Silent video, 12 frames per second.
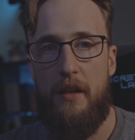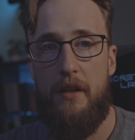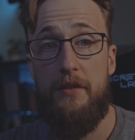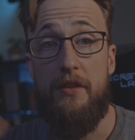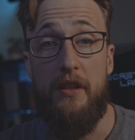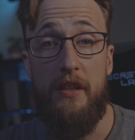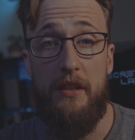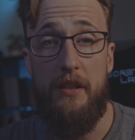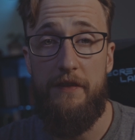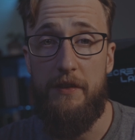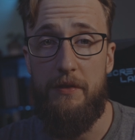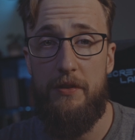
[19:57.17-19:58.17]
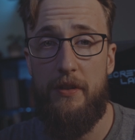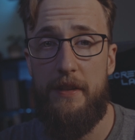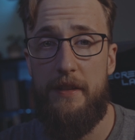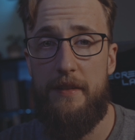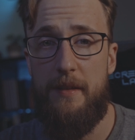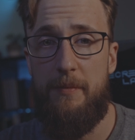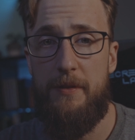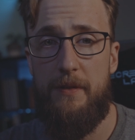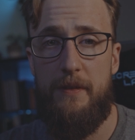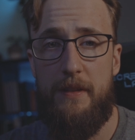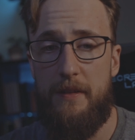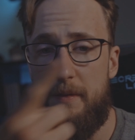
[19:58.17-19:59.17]
So if you enjoyed this
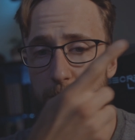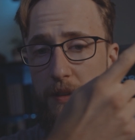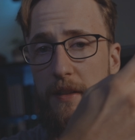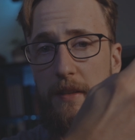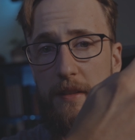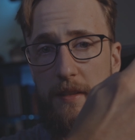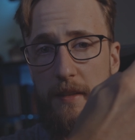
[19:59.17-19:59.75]
episode, there's a playlist